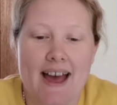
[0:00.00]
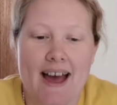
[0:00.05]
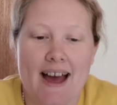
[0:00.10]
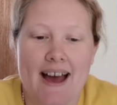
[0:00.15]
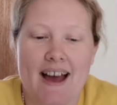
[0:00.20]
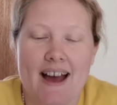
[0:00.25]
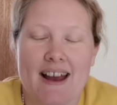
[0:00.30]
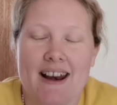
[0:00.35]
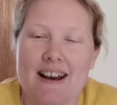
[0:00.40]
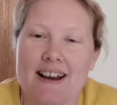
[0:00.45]

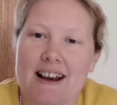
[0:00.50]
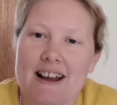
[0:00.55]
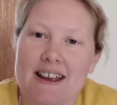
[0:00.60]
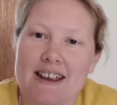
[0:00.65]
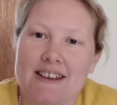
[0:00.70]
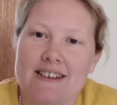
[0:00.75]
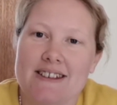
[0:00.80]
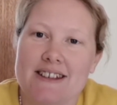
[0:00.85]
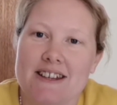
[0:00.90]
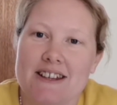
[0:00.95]
And I'd like
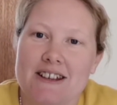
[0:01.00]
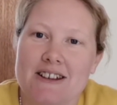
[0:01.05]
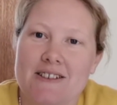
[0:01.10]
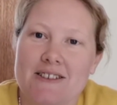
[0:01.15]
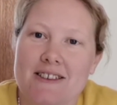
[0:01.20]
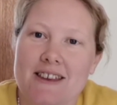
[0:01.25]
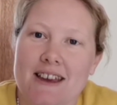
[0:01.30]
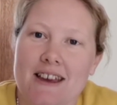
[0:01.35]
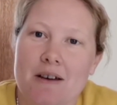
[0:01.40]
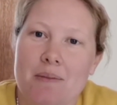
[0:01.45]
you to
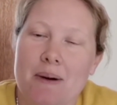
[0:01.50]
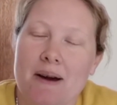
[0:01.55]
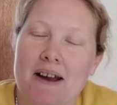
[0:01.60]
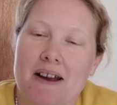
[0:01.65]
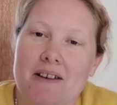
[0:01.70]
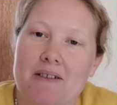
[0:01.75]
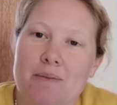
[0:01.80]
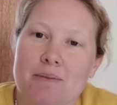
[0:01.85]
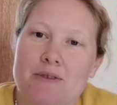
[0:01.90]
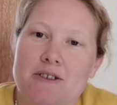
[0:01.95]
think about